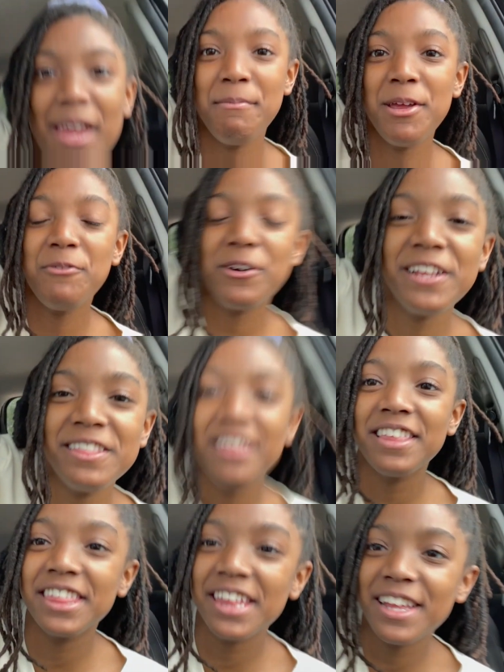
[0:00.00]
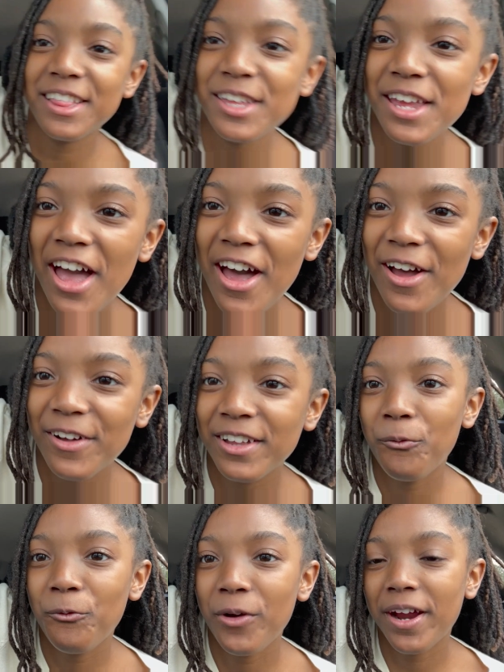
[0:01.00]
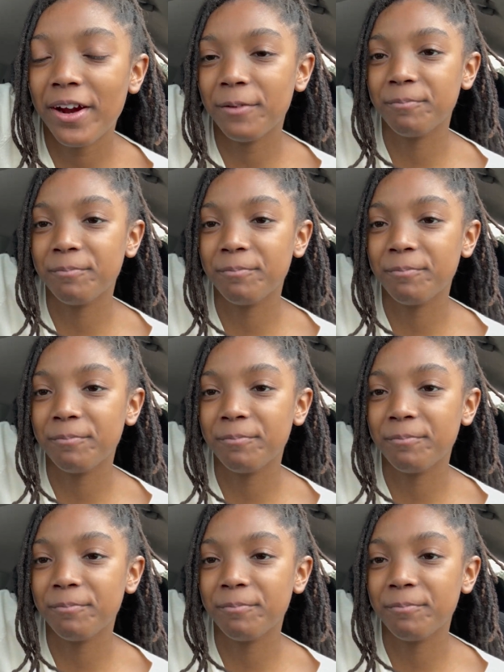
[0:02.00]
me read this scene to y'all where